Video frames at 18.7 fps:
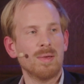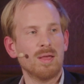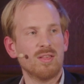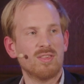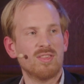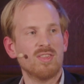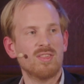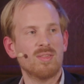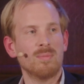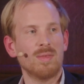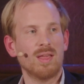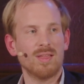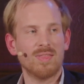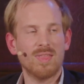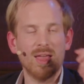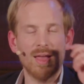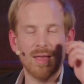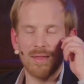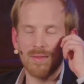about a system
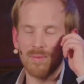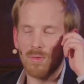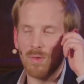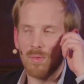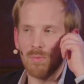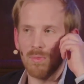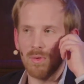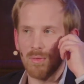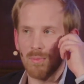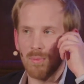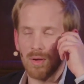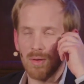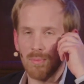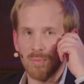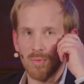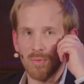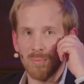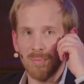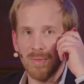like that, what
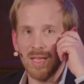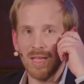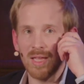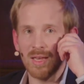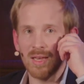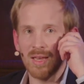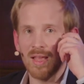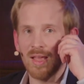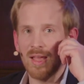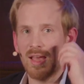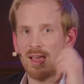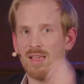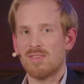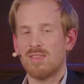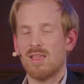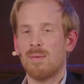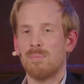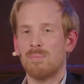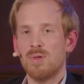it would mean
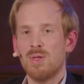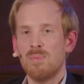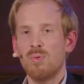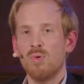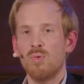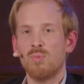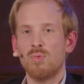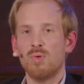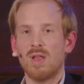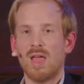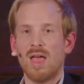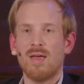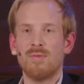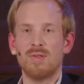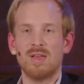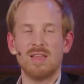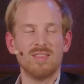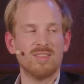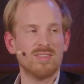is that people would
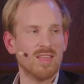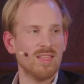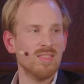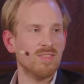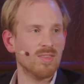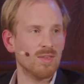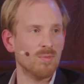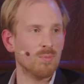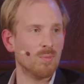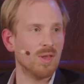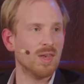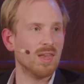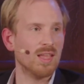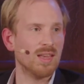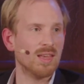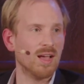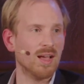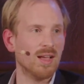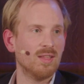have an incentive when
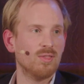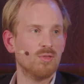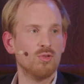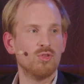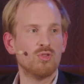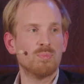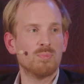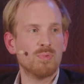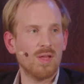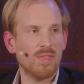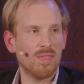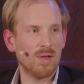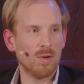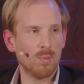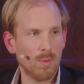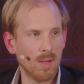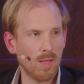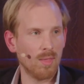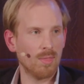they die to spread
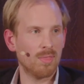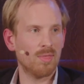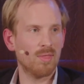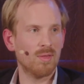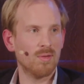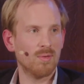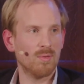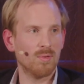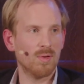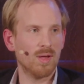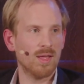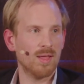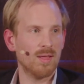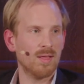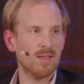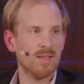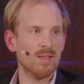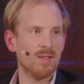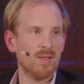their wealth, right?
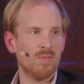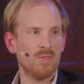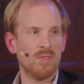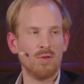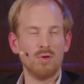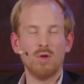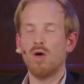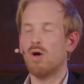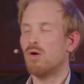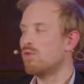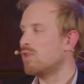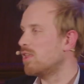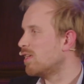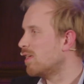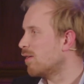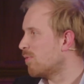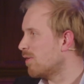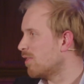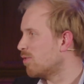They'll not only
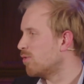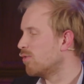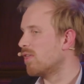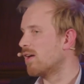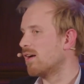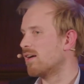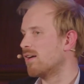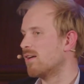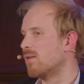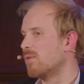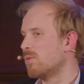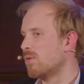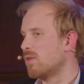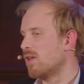give it to their